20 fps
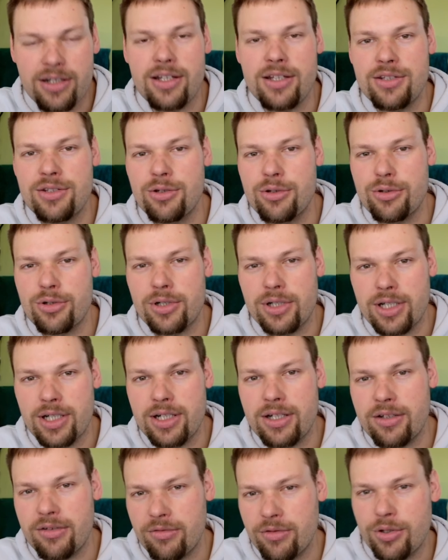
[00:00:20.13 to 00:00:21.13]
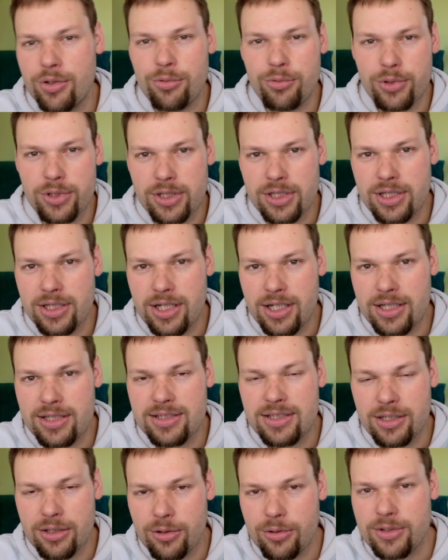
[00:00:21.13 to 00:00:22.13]
It's usually going to give you a really
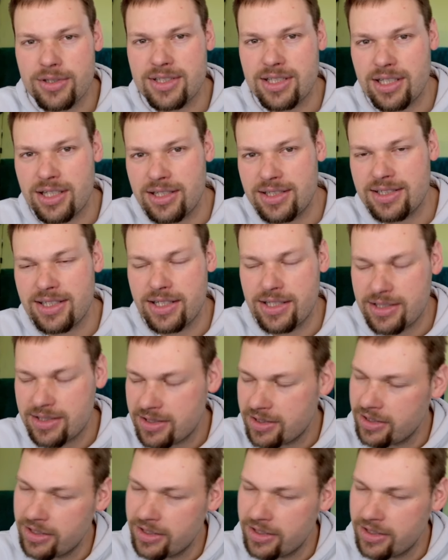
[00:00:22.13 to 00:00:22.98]
nice and concise answer.